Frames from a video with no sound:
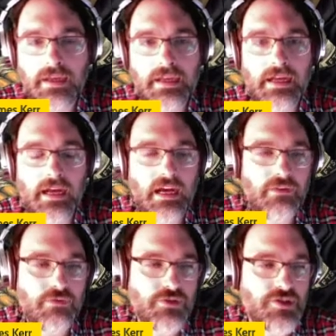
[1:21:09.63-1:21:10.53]
Uh, if
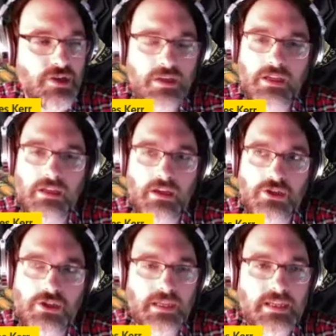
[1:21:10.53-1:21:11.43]
we're starting a
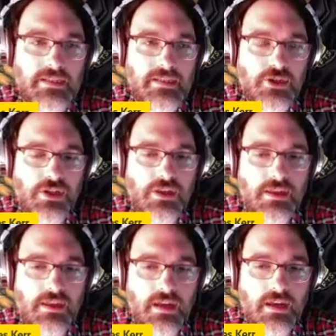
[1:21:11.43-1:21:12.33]
larger play session,
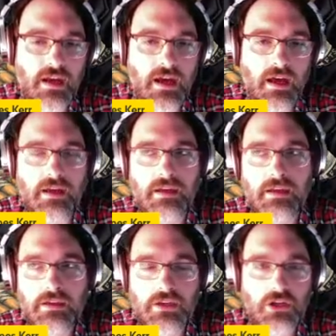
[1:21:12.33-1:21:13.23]
then uh,
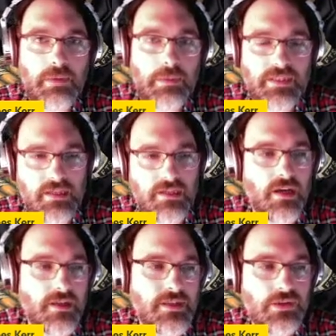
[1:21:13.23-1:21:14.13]
you know people tend to
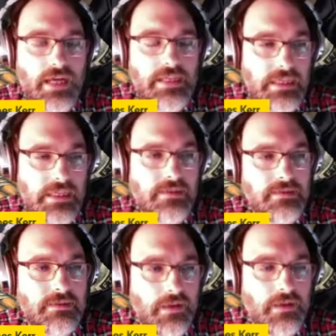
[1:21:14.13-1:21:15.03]
toss out ideas,
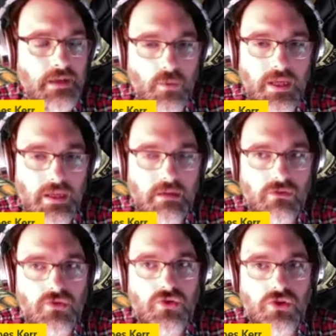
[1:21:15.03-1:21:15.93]
and then we
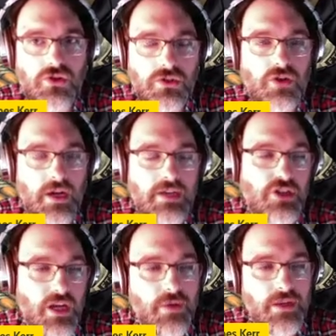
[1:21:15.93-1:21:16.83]
try and
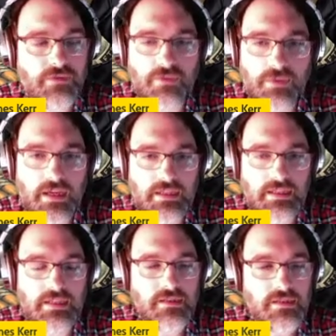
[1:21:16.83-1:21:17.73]
generate them from the
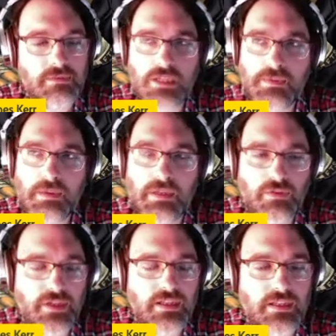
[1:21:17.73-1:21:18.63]
ideas. Sometimes people have a
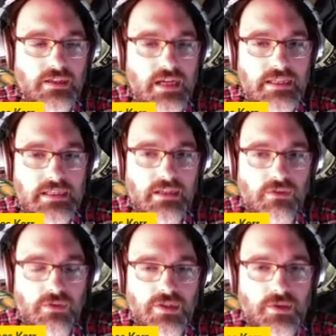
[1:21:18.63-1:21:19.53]
very clear idea of
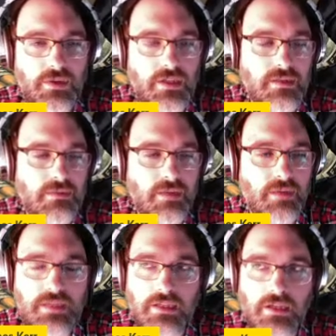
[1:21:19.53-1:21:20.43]
what's going on. Sometimes
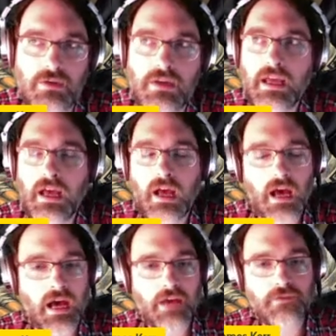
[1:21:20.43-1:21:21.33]
they don't.
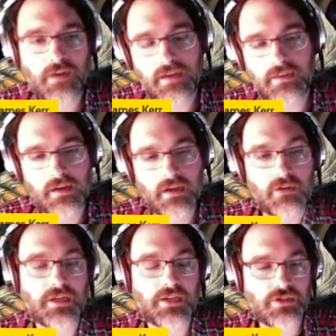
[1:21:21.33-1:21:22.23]
I find that a
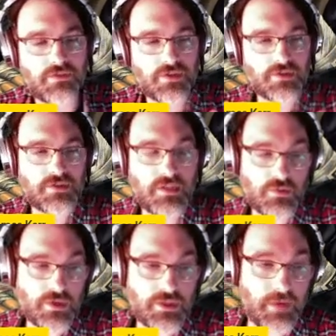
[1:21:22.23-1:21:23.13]
combination of those things
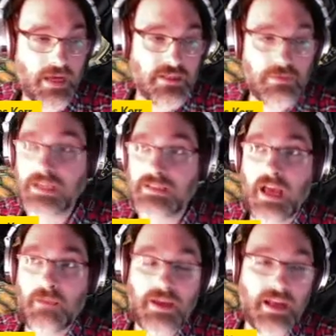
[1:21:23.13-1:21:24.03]
works best because I
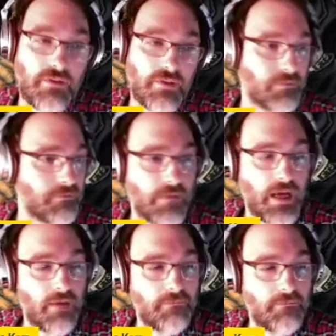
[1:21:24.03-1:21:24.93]
might have a, a